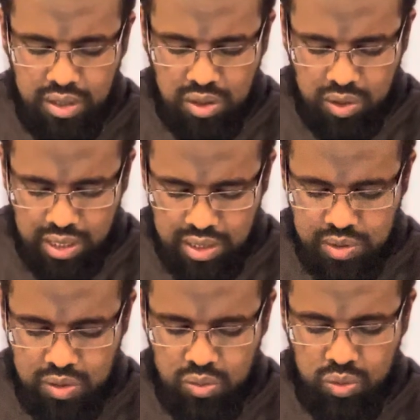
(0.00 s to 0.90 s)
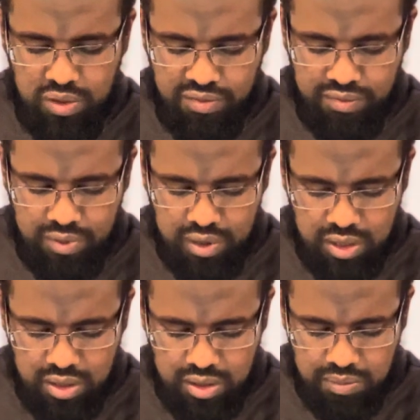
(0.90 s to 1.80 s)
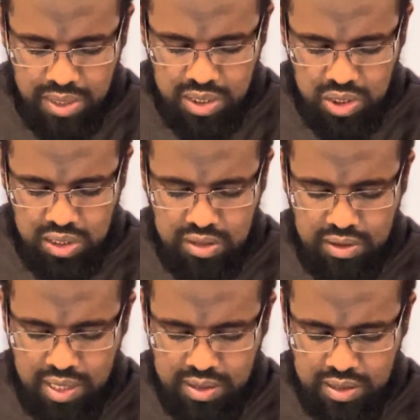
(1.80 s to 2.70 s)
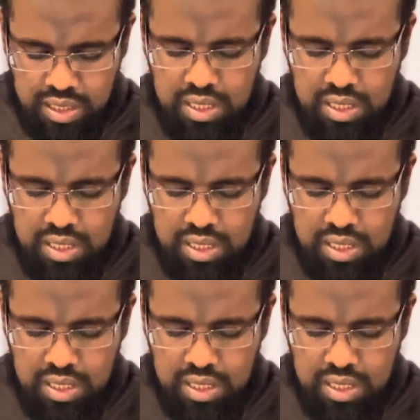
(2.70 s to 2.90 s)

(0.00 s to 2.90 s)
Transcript: Okay, so we've mention that